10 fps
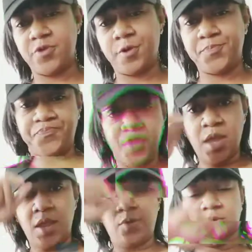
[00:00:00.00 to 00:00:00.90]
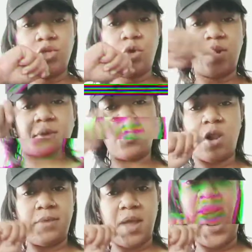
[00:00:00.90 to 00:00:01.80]
from, you know, when I'm
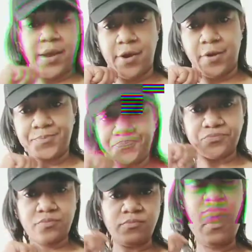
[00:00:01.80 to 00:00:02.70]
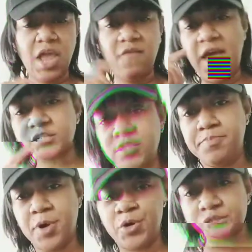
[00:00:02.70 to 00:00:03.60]
curling my hair. I've actually
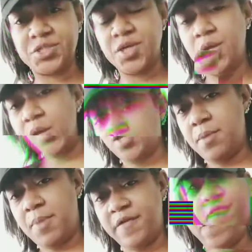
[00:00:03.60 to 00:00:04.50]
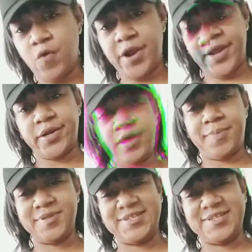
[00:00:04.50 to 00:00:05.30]
burnt my forehead a couple of